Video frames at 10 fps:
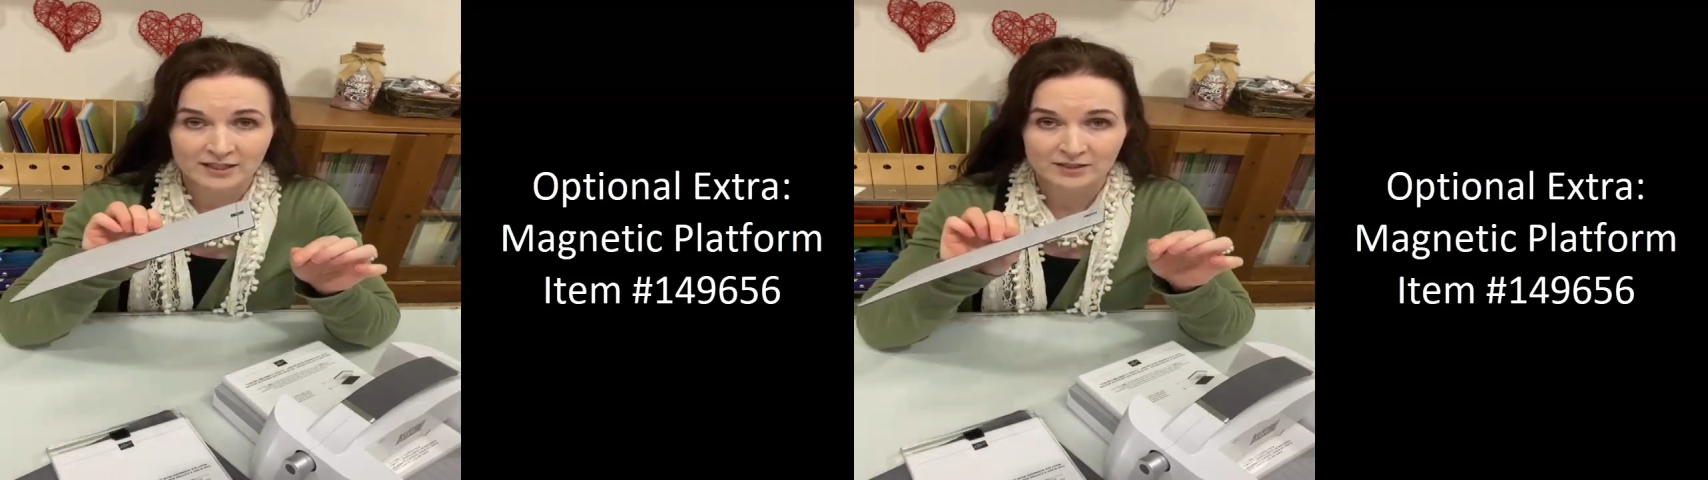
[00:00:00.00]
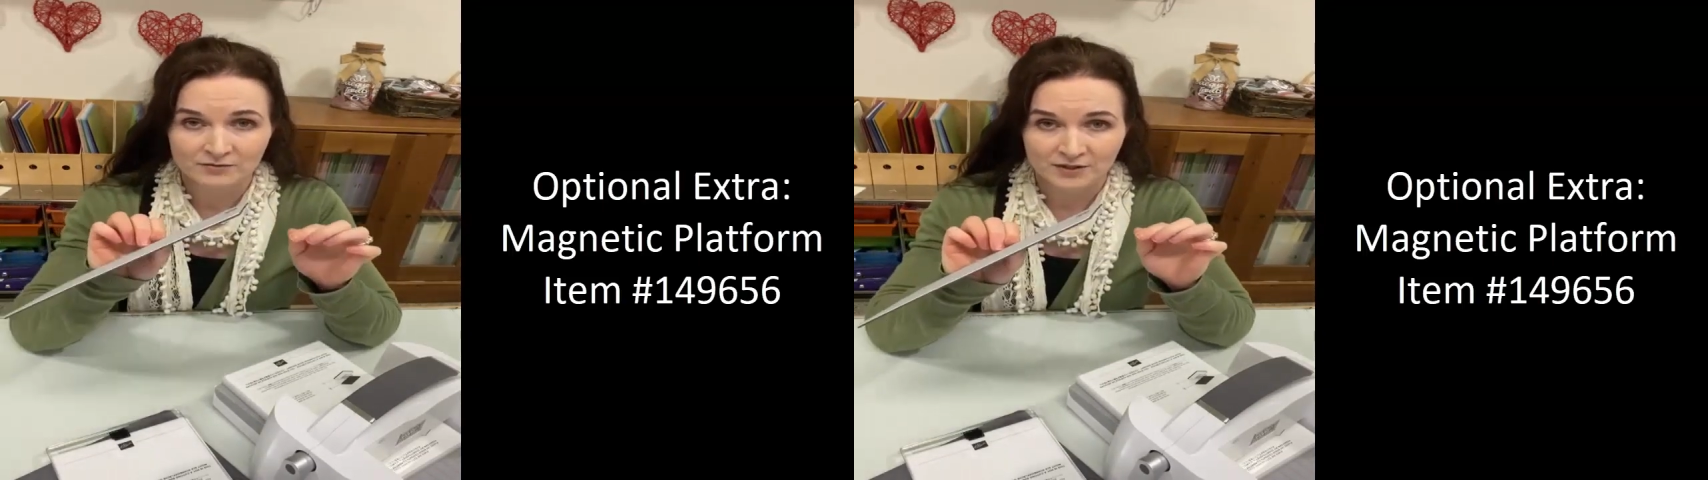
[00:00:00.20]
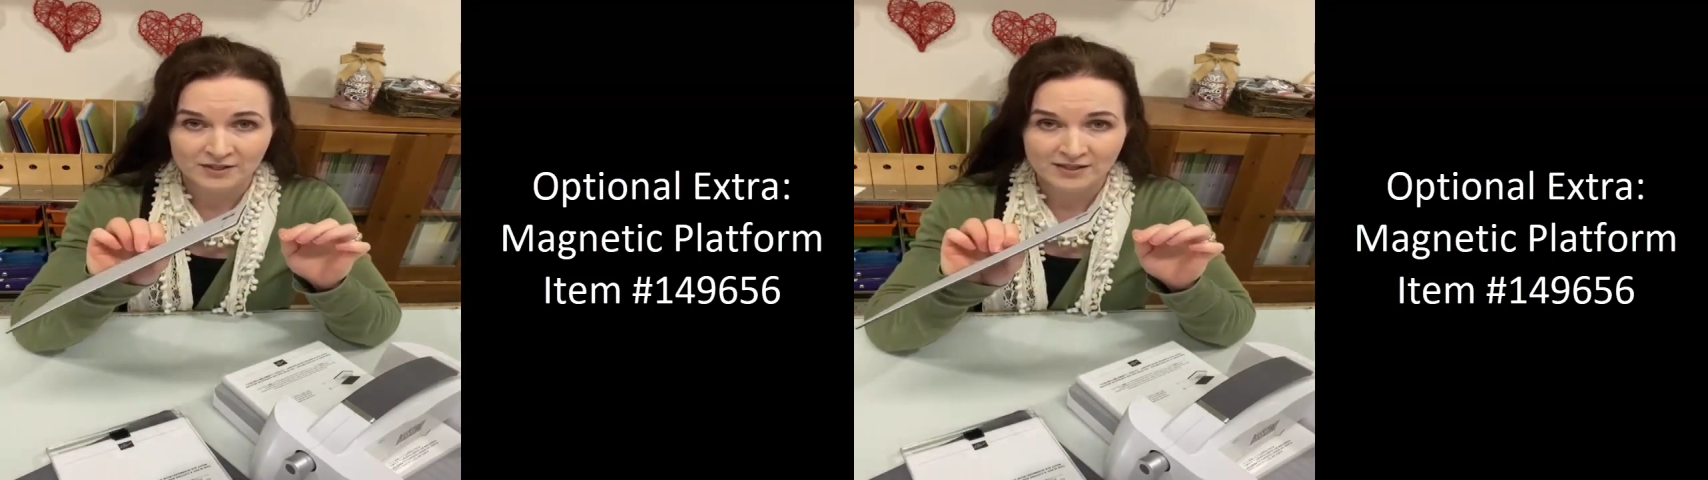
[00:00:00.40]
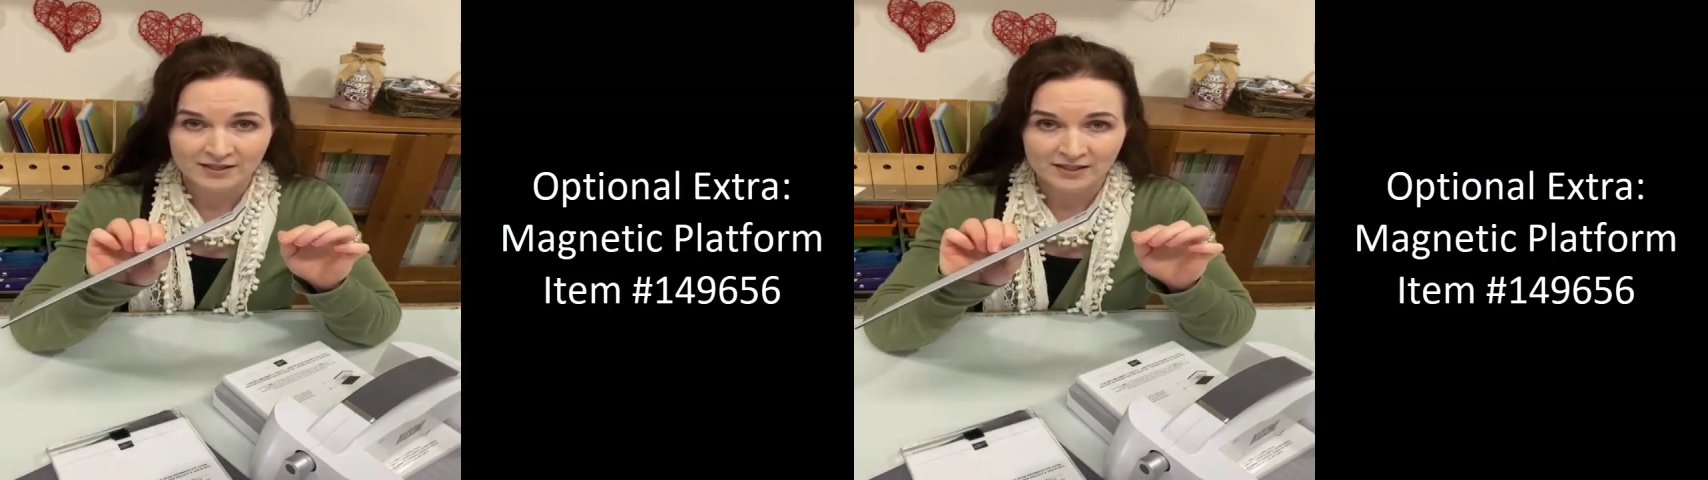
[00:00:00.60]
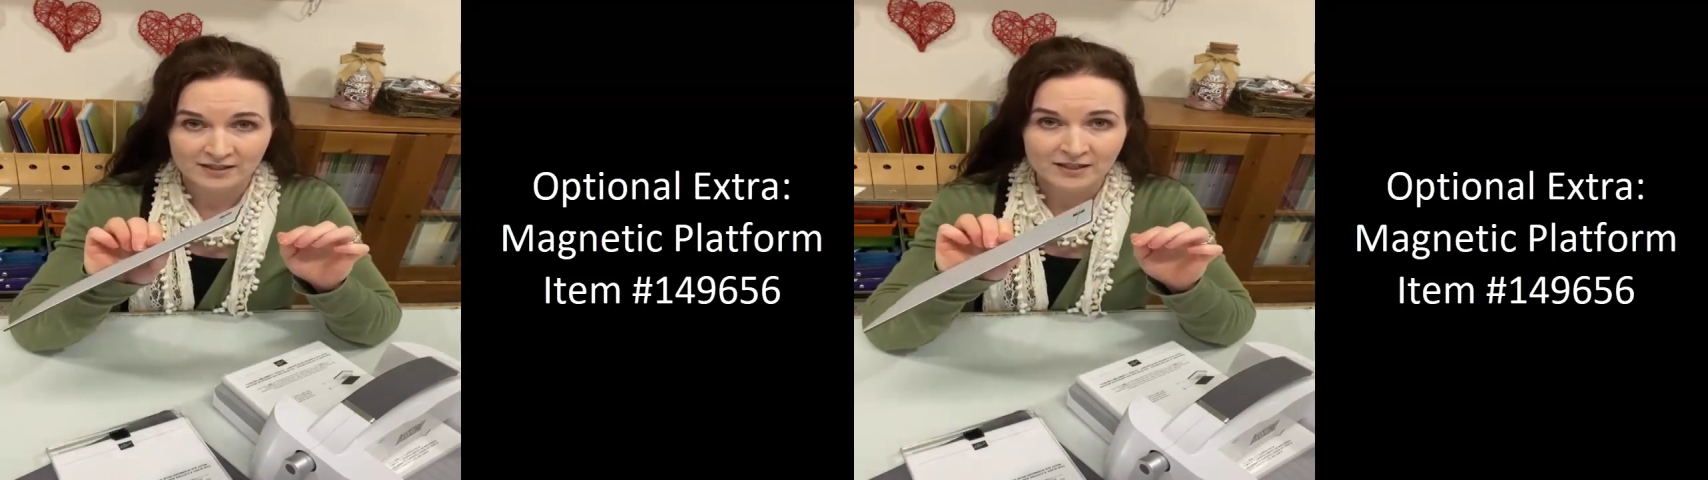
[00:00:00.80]
it's very
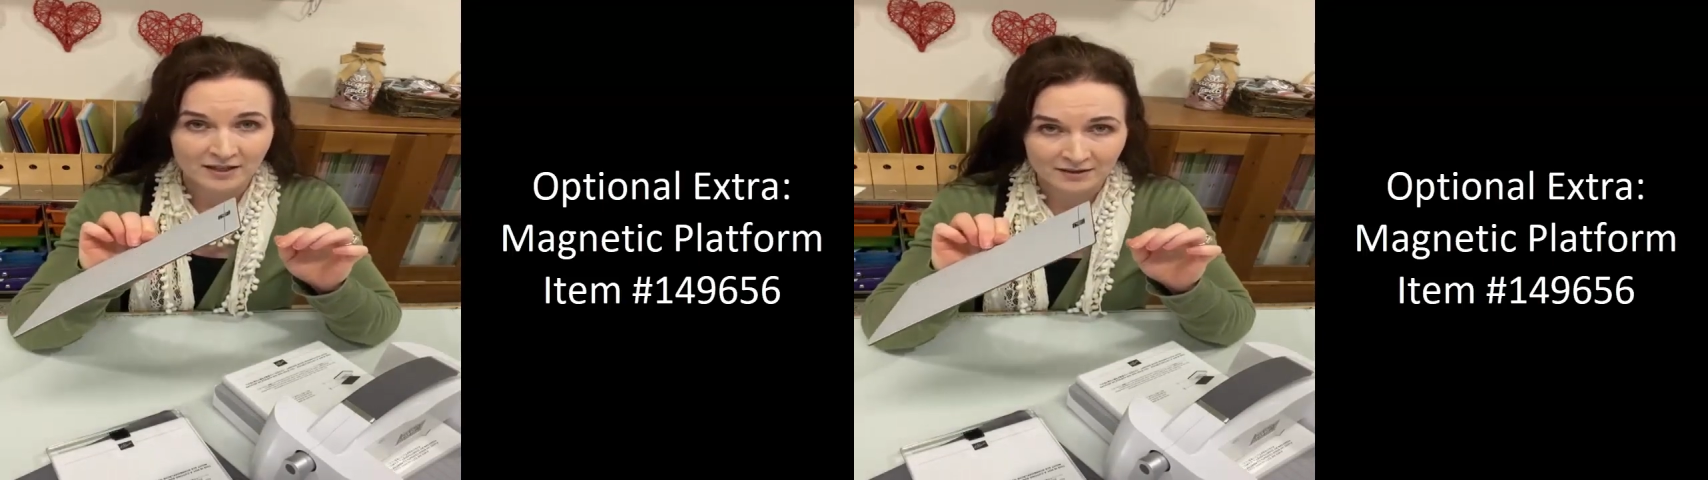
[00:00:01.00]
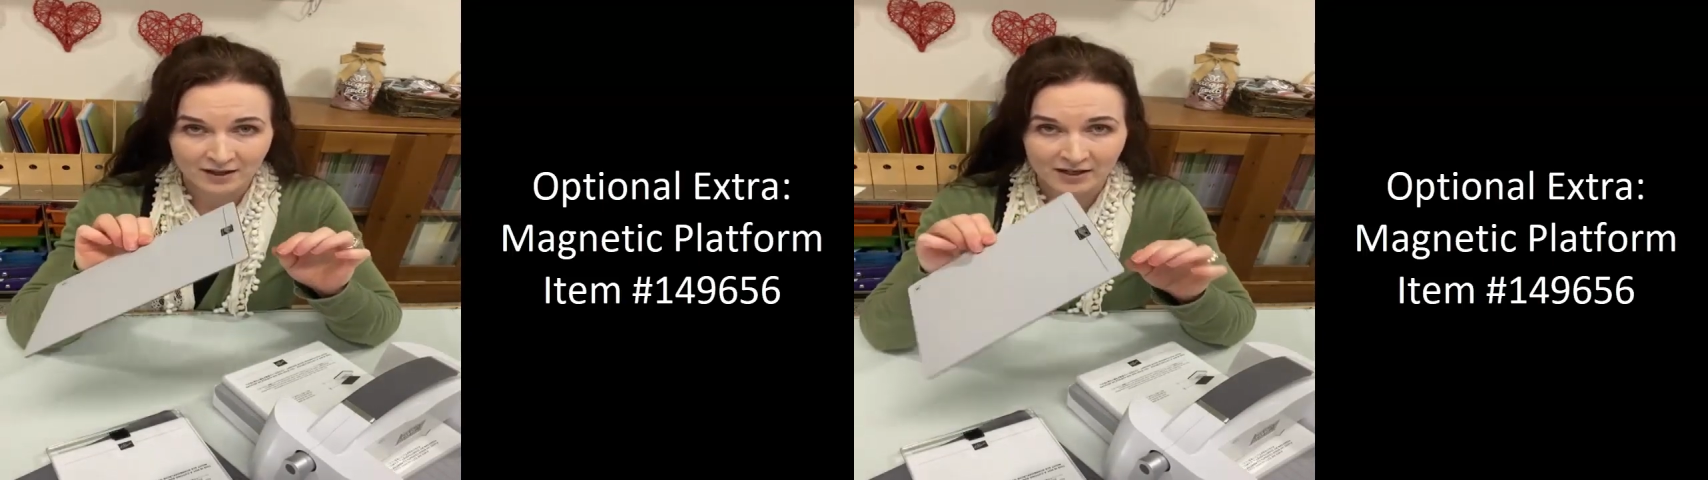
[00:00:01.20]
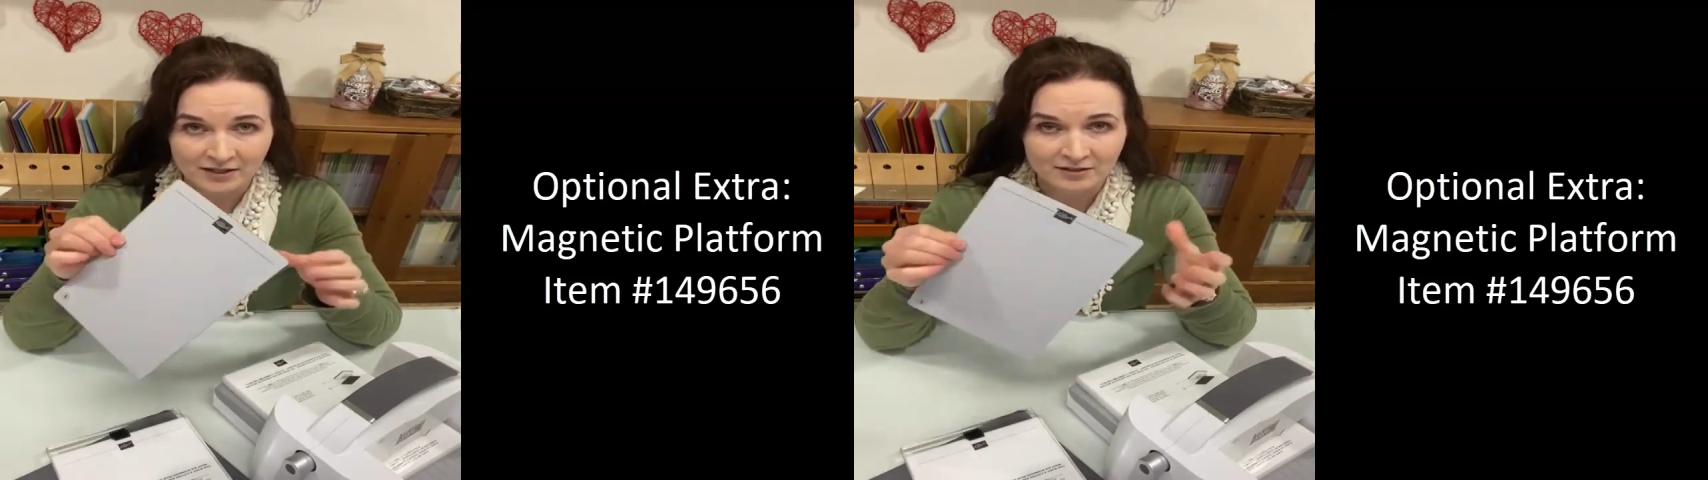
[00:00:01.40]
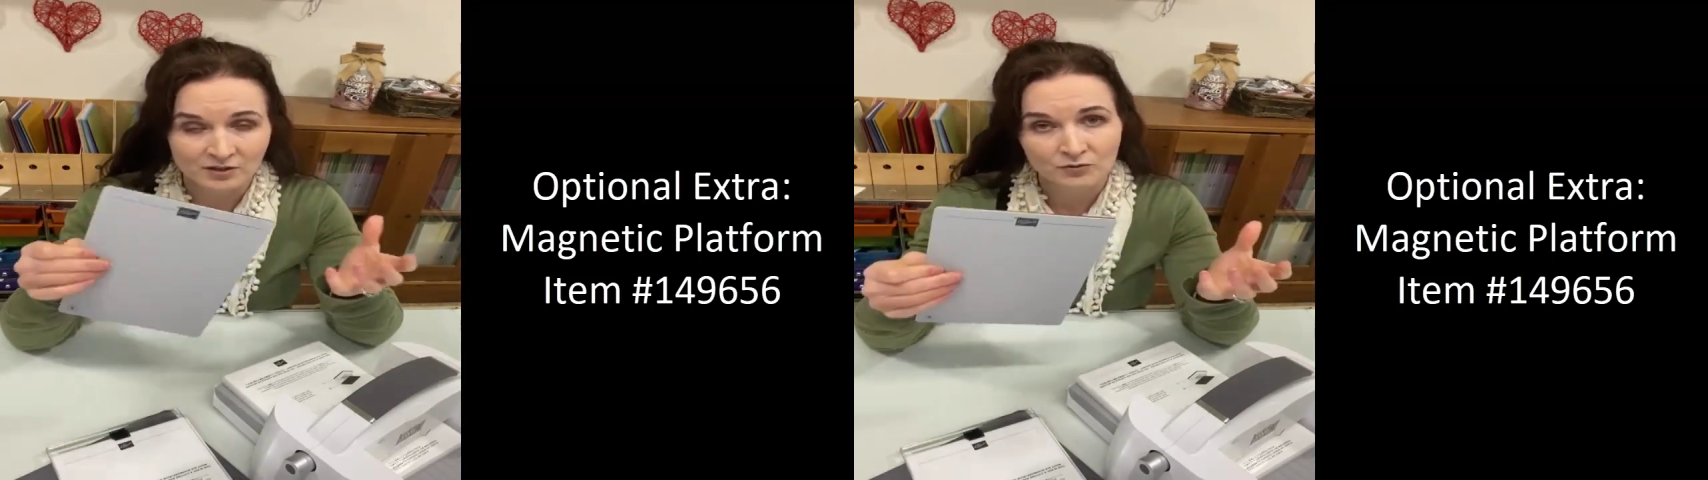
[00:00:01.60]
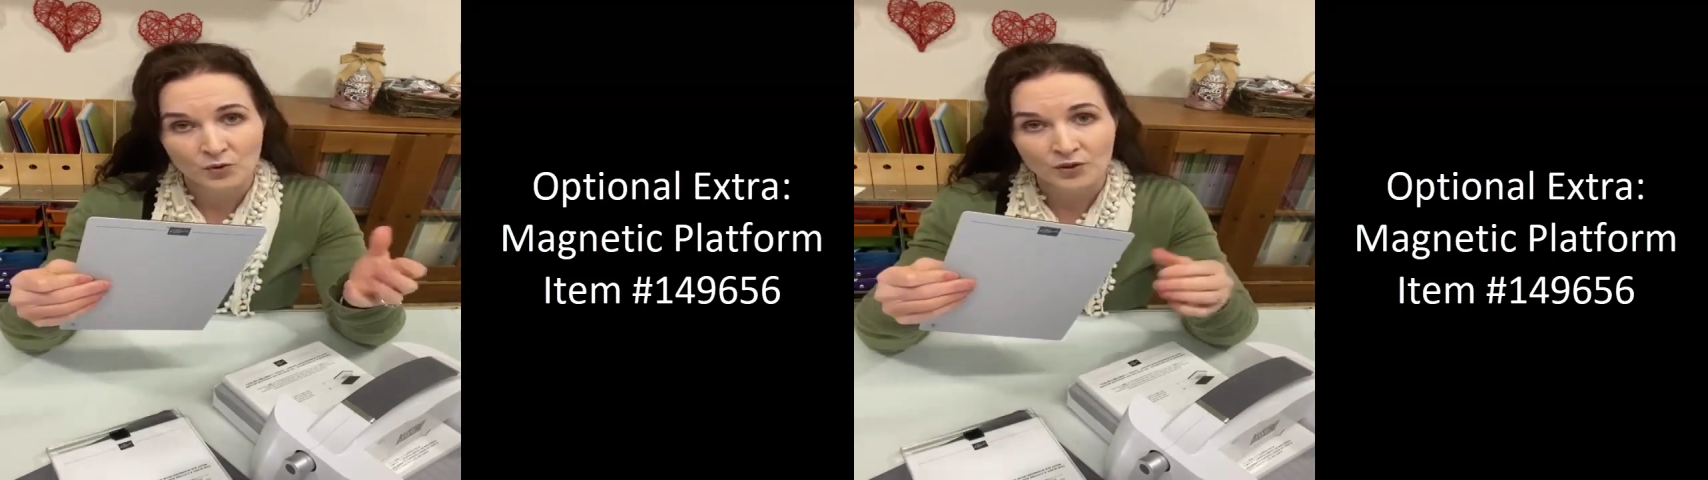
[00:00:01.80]
thin and light,
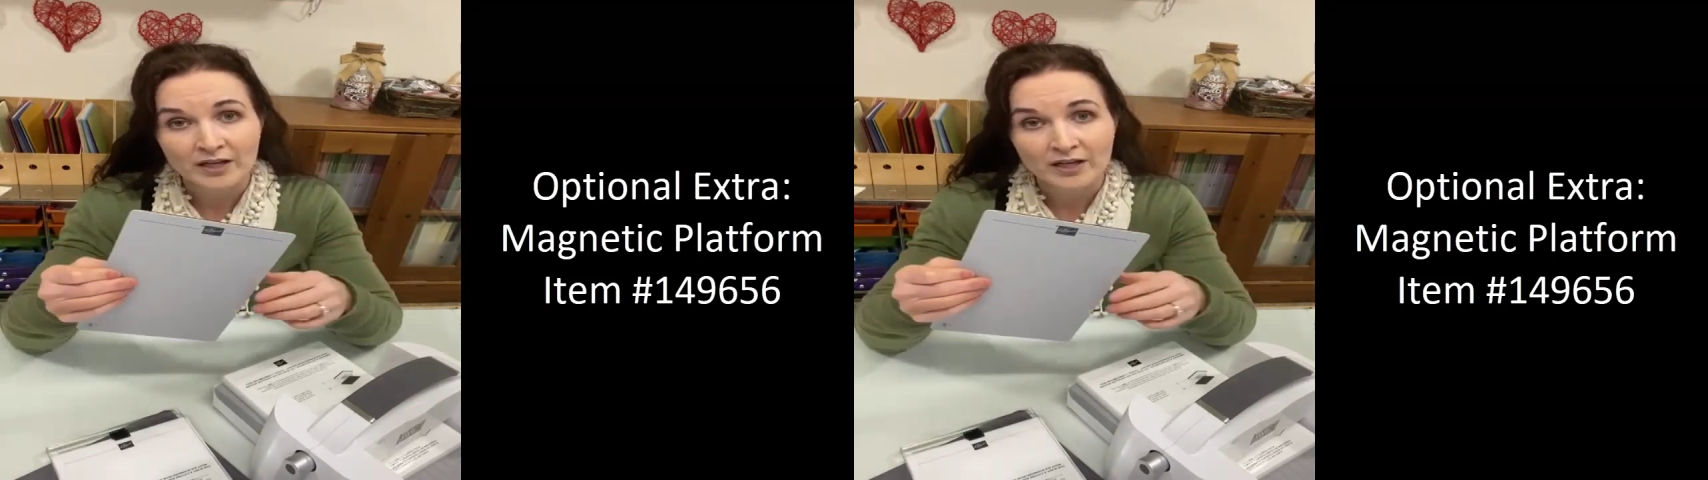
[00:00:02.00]
therefore